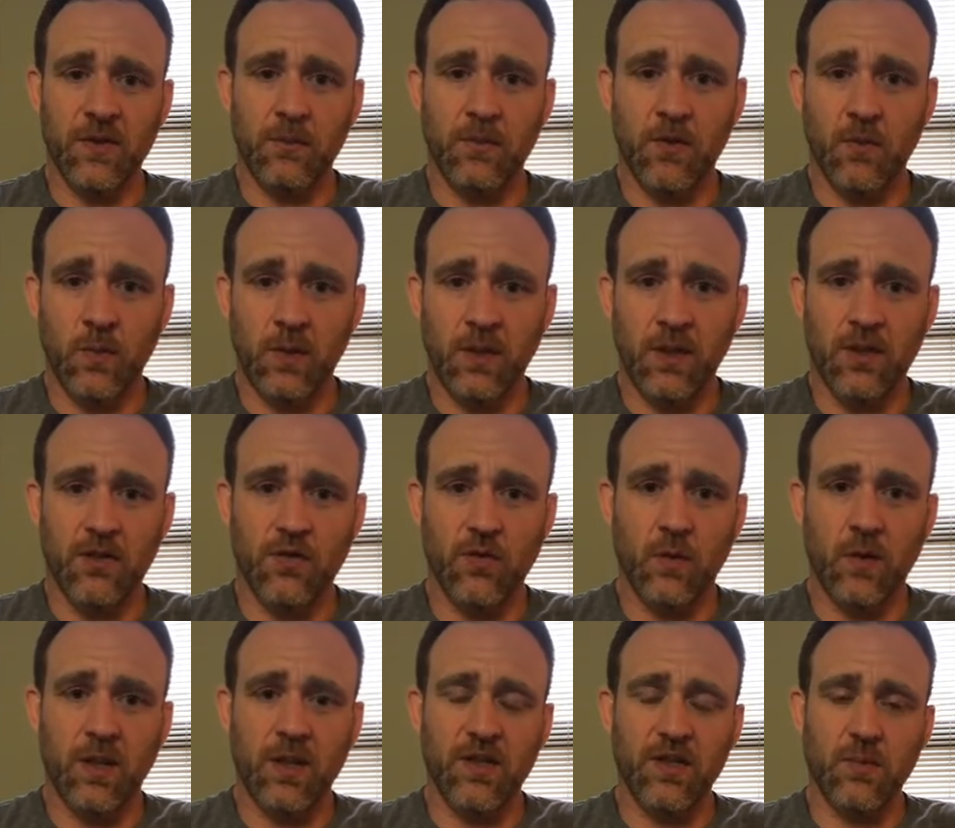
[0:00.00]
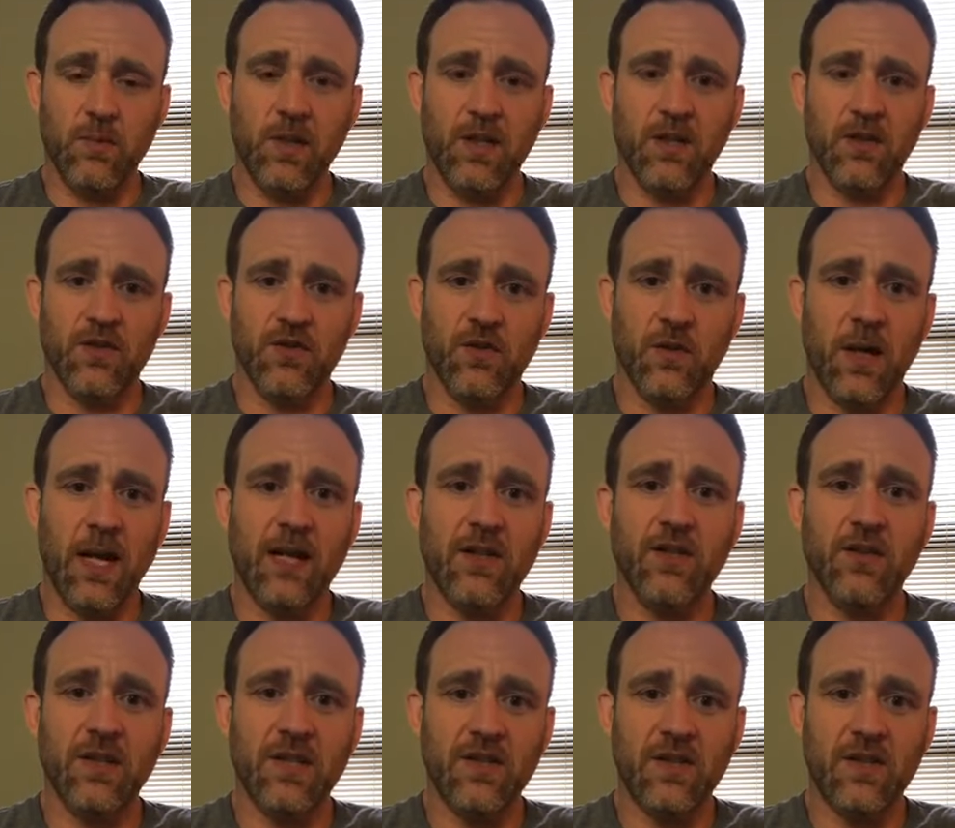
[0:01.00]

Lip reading: seem to really enjoy it, is because you're actually